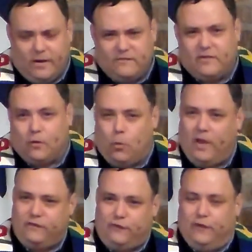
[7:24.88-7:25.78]
What is the
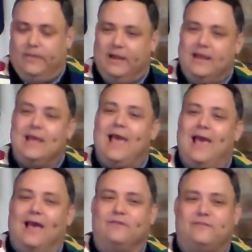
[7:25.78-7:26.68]
question that he
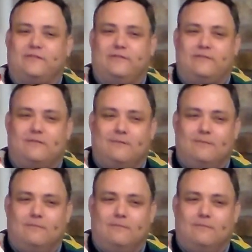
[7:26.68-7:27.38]
asks?